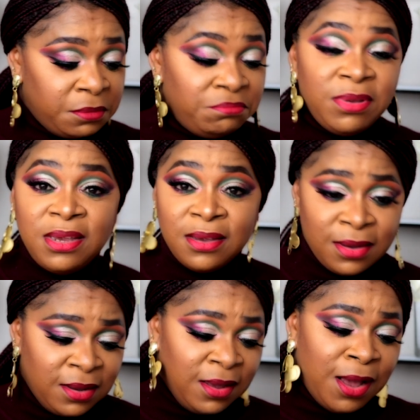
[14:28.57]
need. Me,
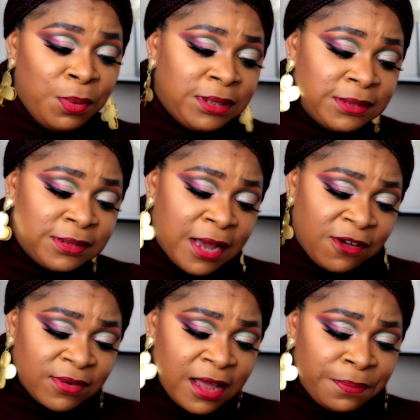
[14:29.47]
I wanted to
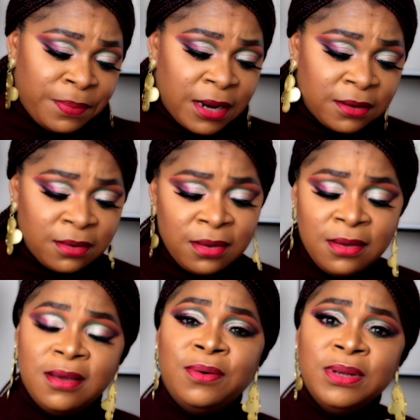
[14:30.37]
have Kaplan.
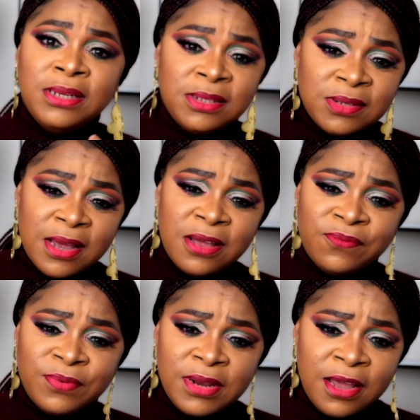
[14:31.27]
I wanted to
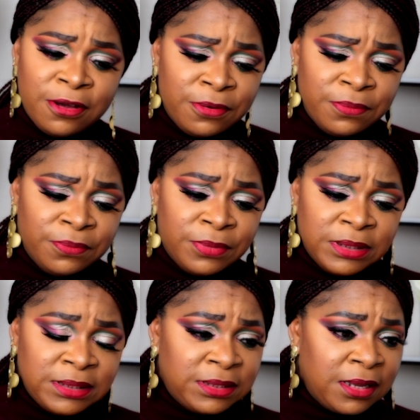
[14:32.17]
have
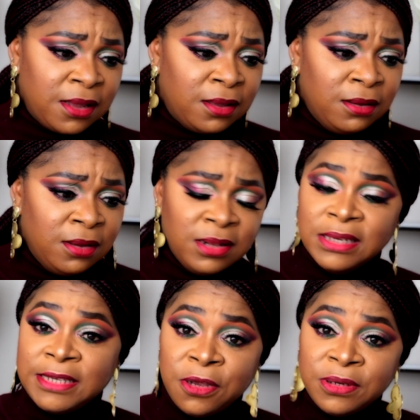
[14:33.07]
this thing, the
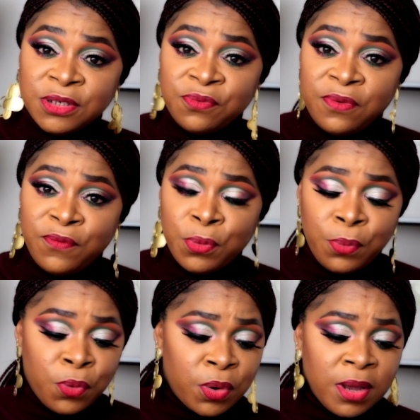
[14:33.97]
Sounders Review
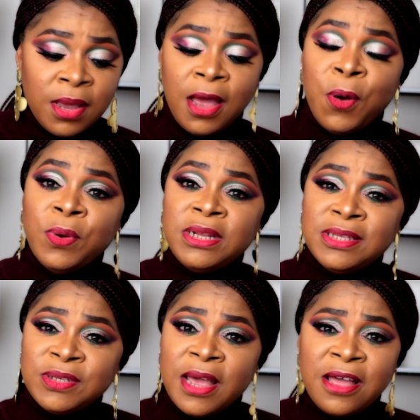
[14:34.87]
book. I
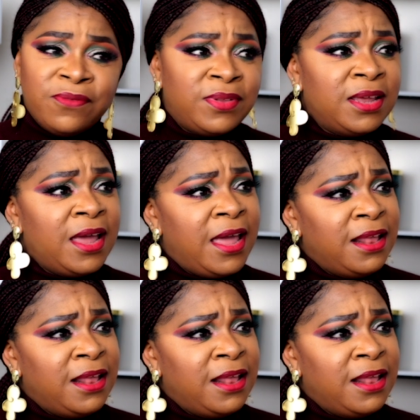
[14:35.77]
wanted to have the